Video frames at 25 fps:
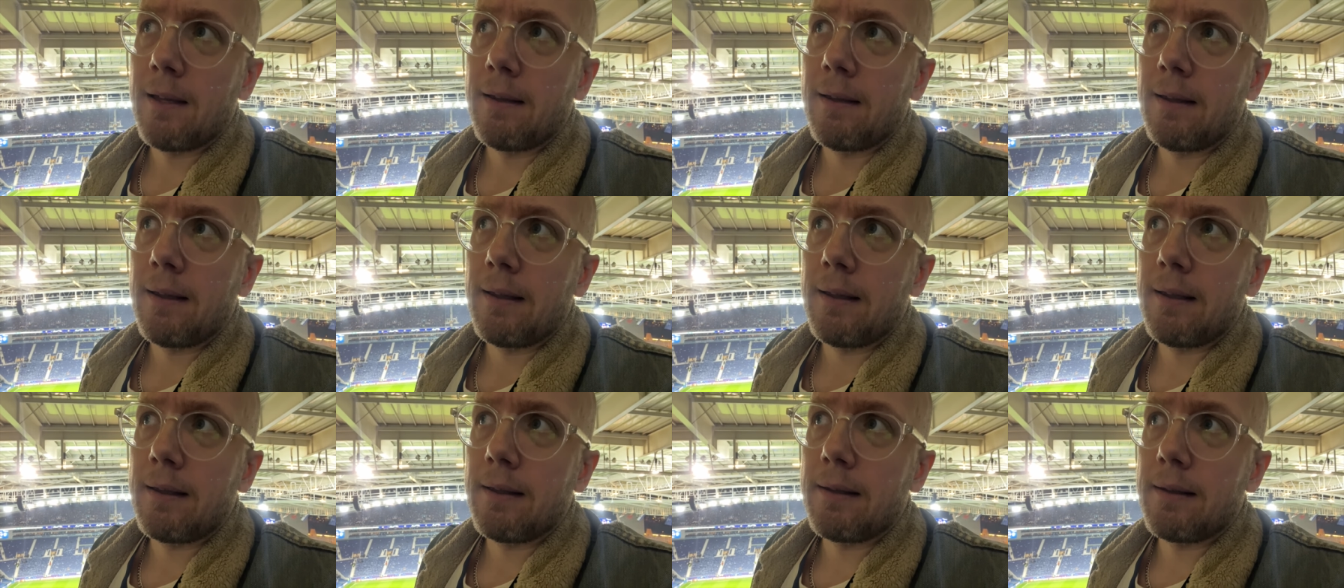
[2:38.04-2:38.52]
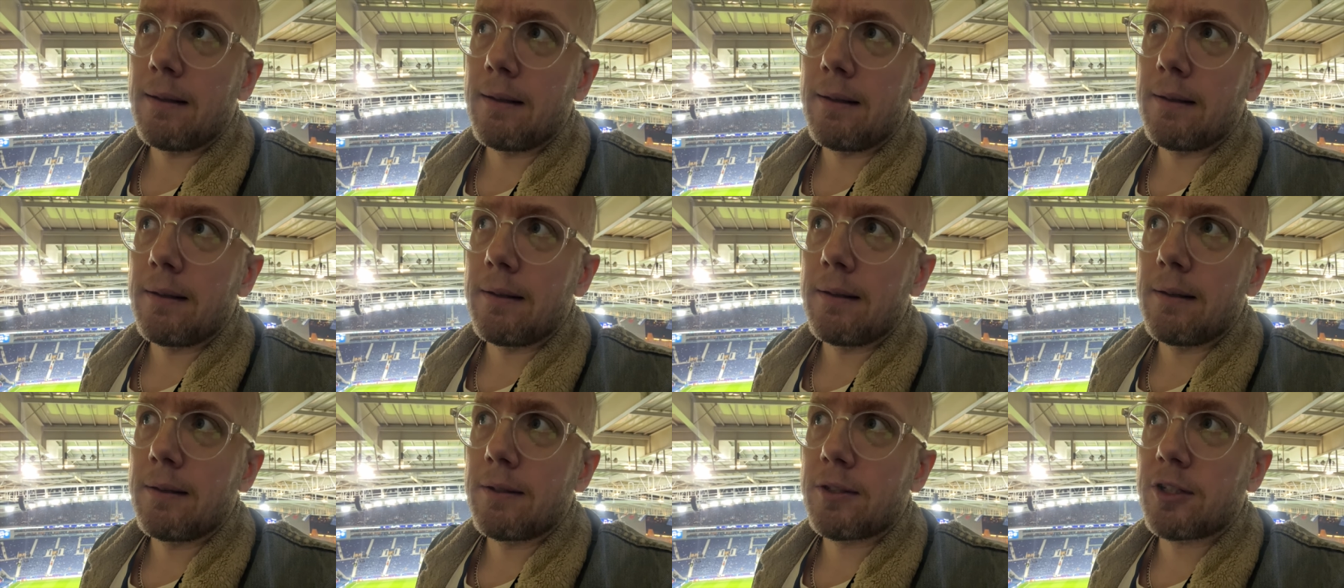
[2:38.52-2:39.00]

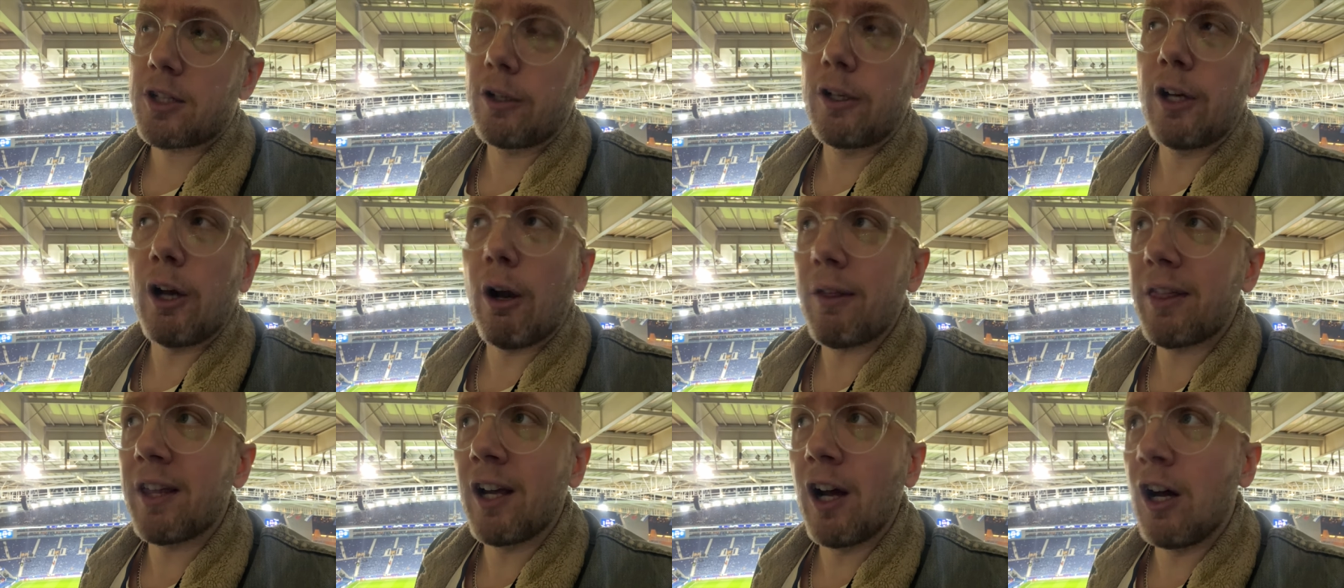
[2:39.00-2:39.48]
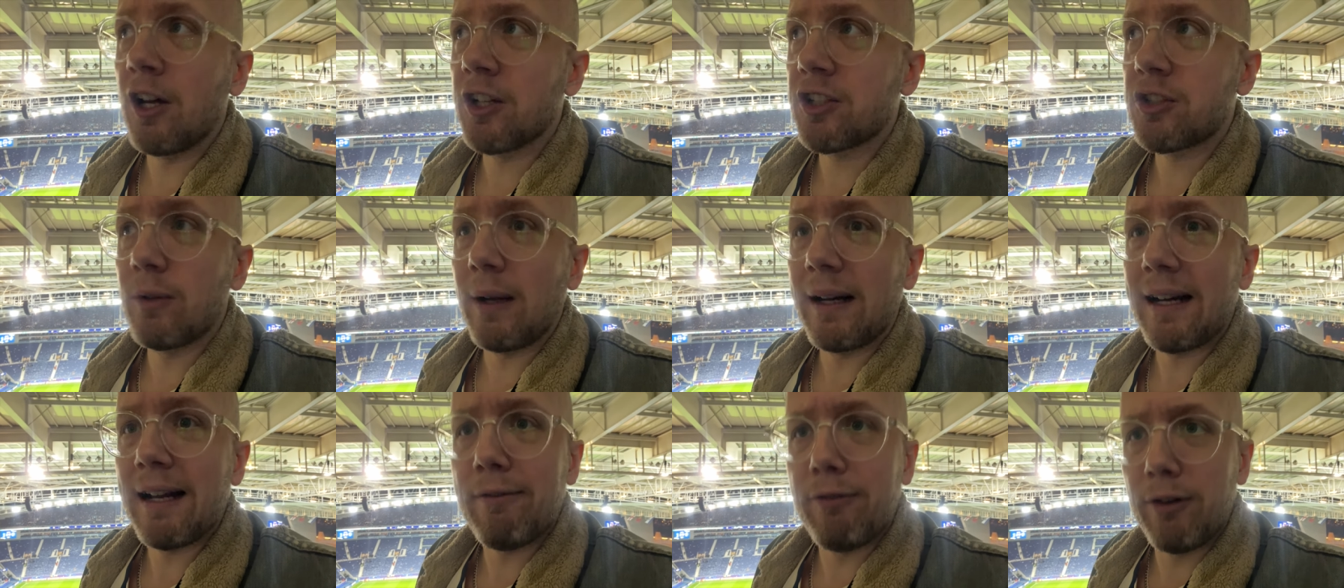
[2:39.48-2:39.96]
So, you know, I think
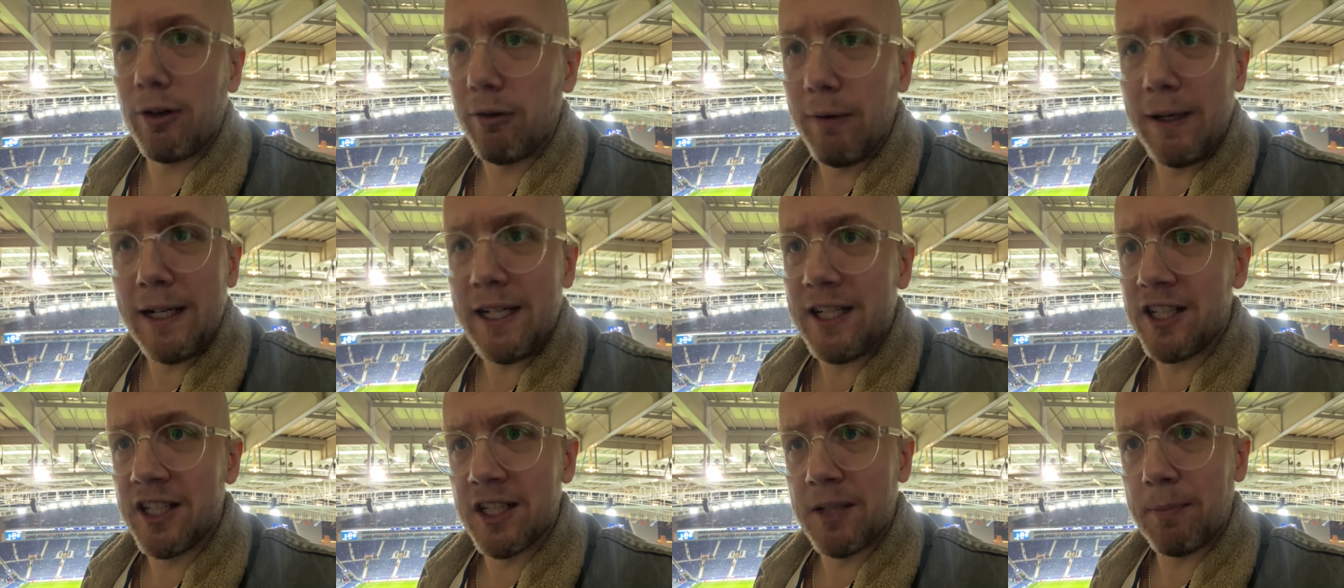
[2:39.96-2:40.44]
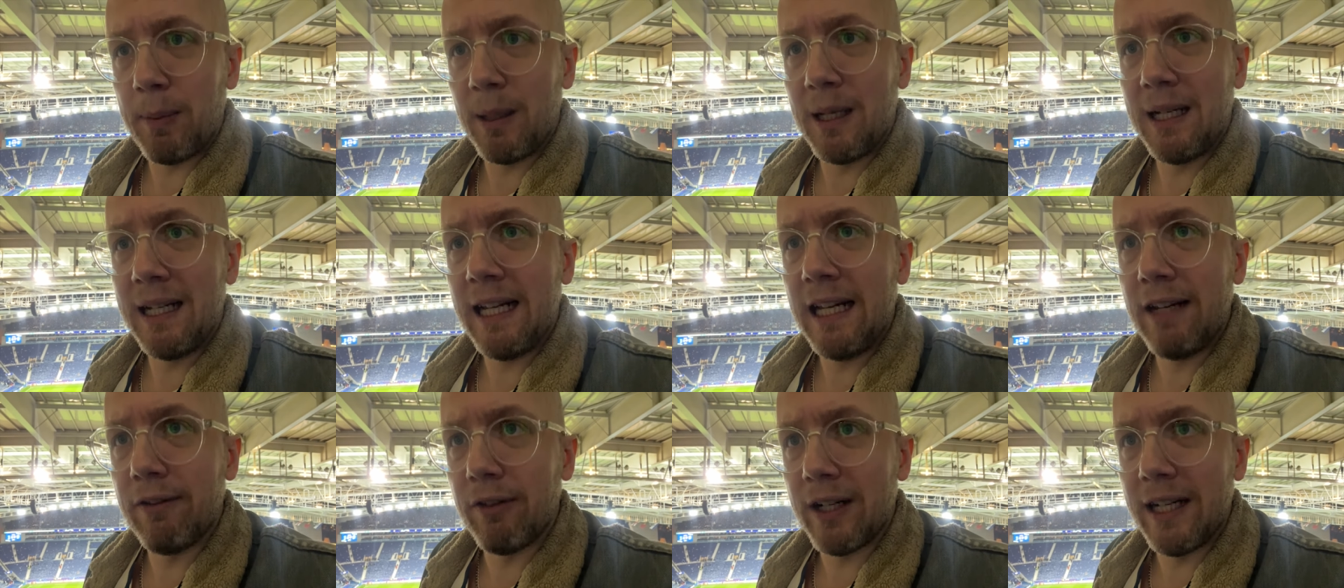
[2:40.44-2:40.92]
Arsenal had every reason to
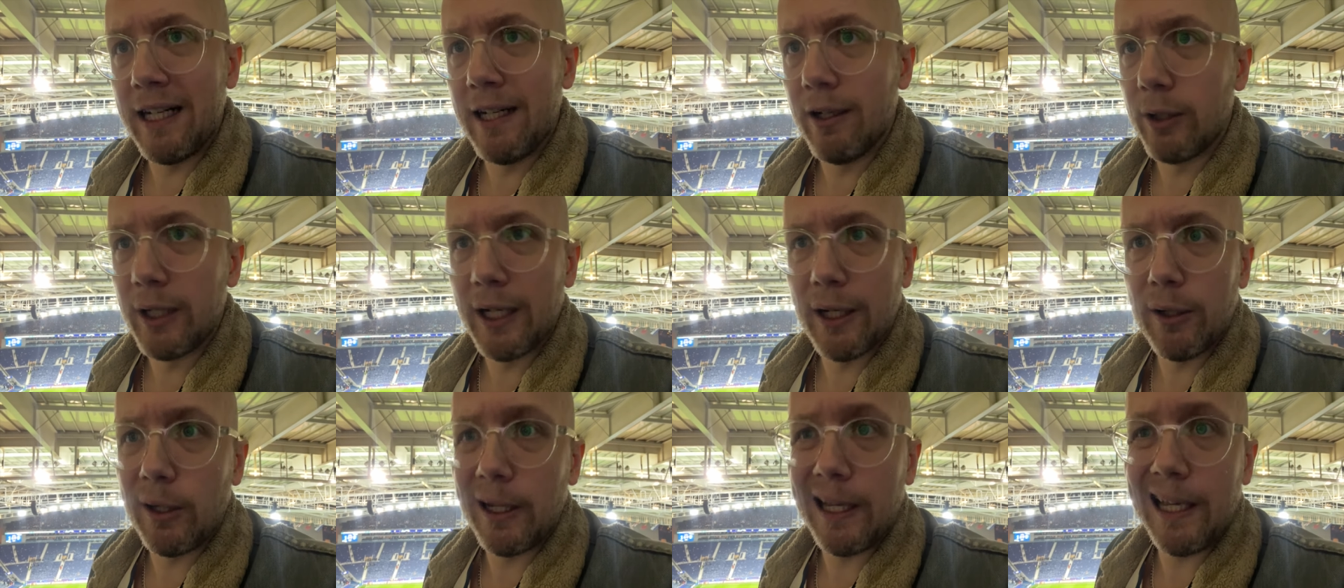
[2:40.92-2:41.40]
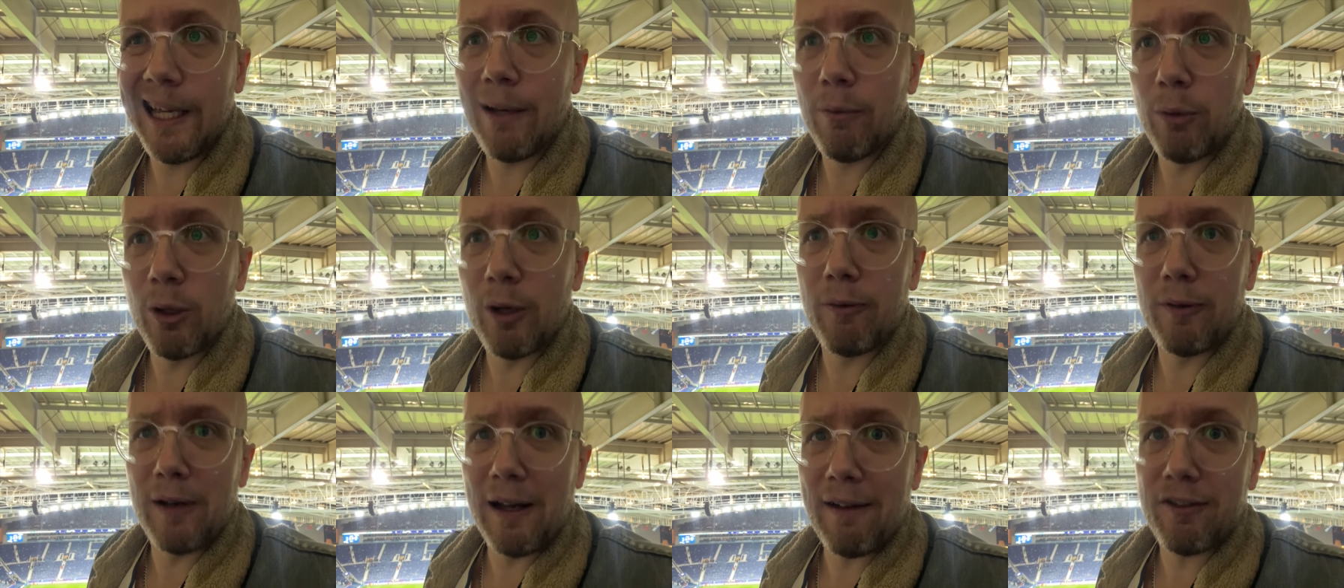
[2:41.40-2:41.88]
believe a 0-0 here
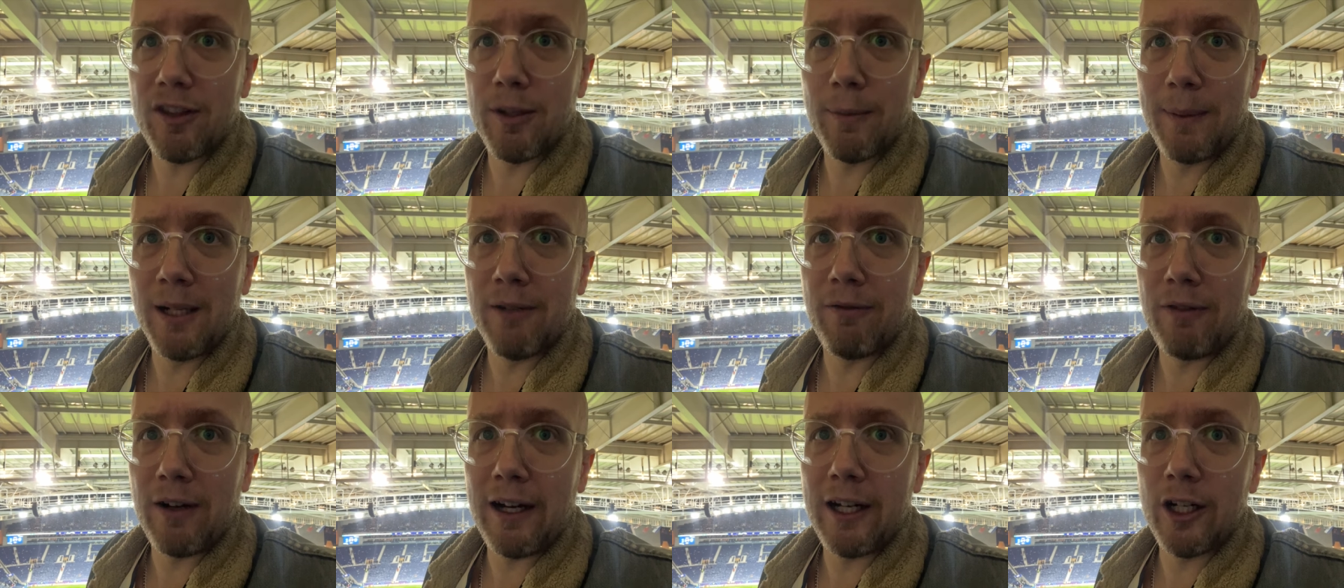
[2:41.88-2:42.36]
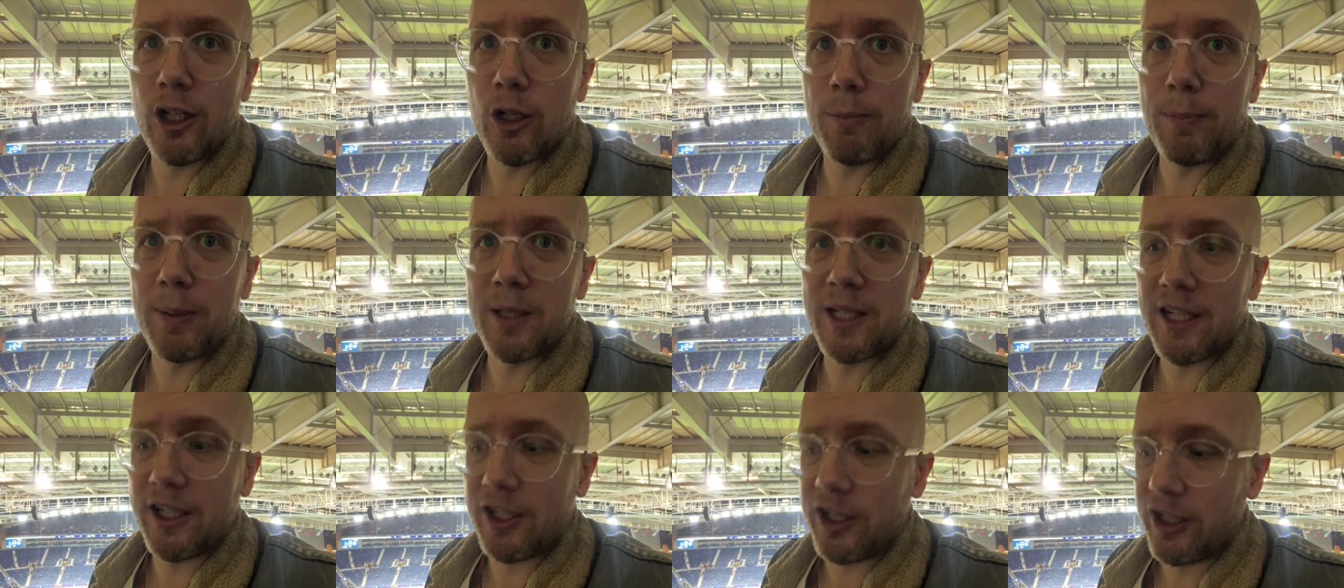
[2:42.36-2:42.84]
would have left them in a very good
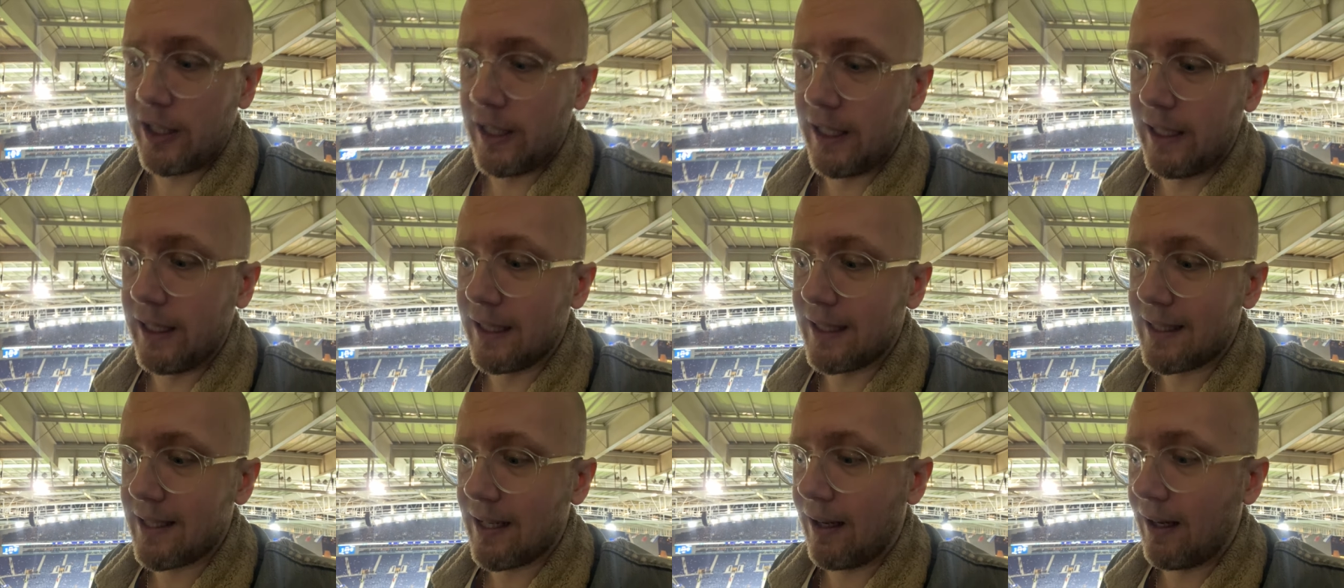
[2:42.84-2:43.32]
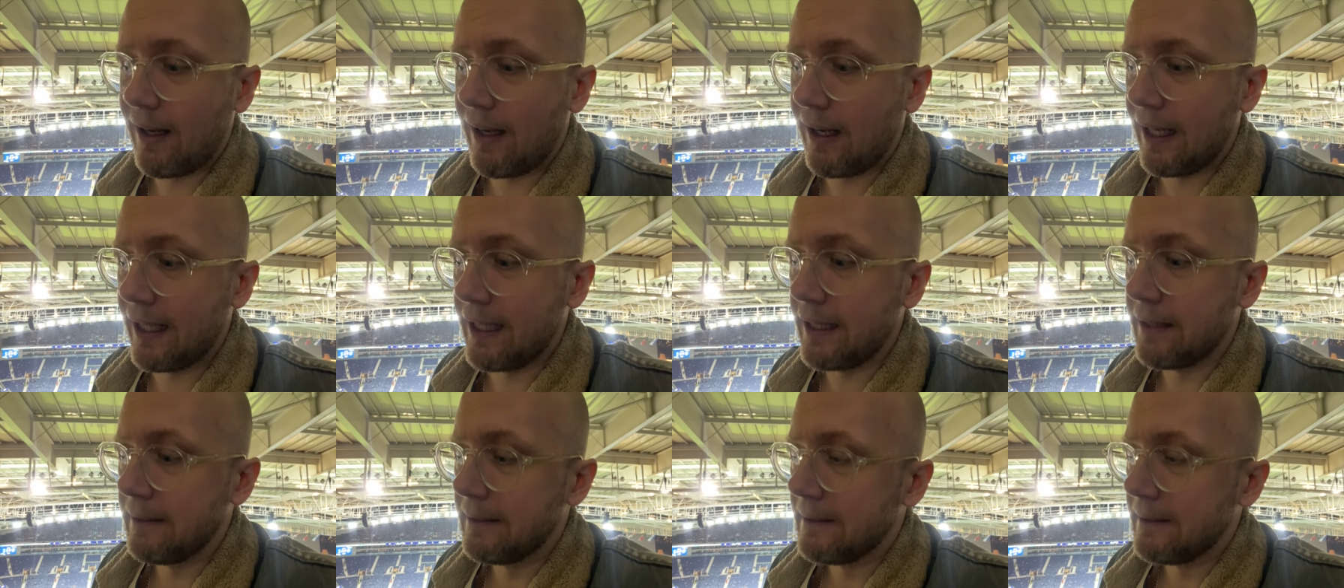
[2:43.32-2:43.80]
position in the tie.